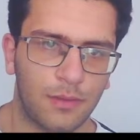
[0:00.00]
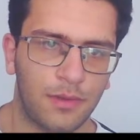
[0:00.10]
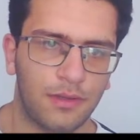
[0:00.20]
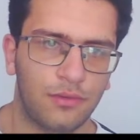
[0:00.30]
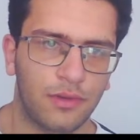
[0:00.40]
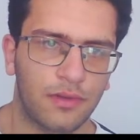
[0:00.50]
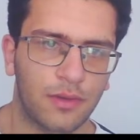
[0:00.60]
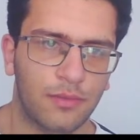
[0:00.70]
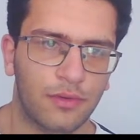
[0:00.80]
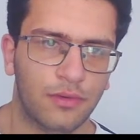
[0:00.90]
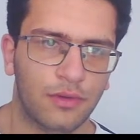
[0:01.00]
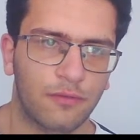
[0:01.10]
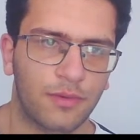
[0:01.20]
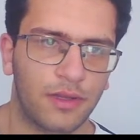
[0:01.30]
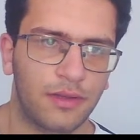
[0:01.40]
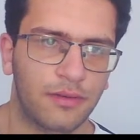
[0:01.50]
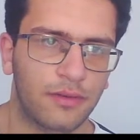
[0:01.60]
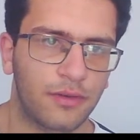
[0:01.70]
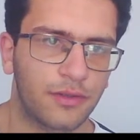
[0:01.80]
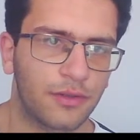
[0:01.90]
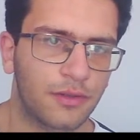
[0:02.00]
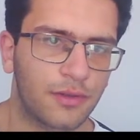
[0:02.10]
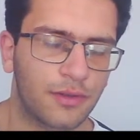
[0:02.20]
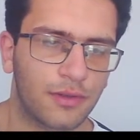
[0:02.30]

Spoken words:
Am I doing some sort of blunders or not?